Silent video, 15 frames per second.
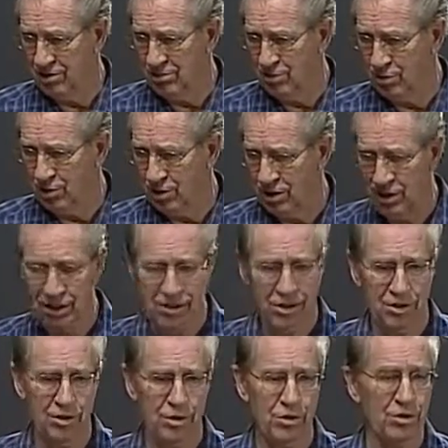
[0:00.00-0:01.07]
more or
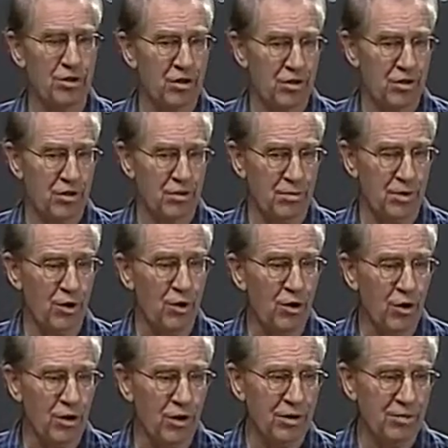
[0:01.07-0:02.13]
less use the term
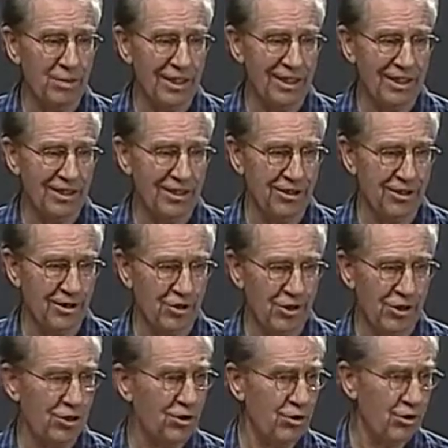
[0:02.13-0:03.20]
Lord because the
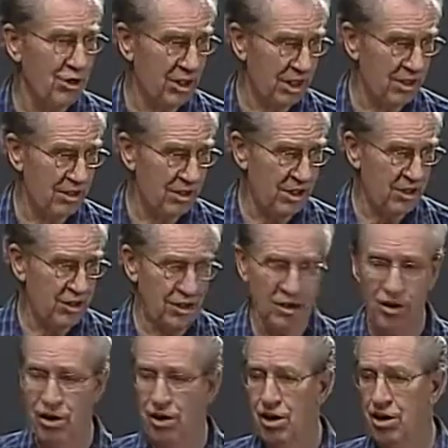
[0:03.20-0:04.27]
Jews had such an
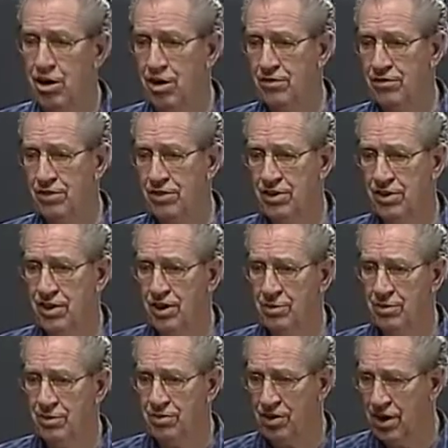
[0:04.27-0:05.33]
awe for the
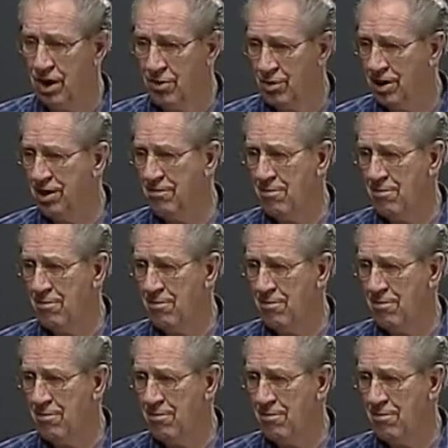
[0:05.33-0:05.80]
name of Yahweh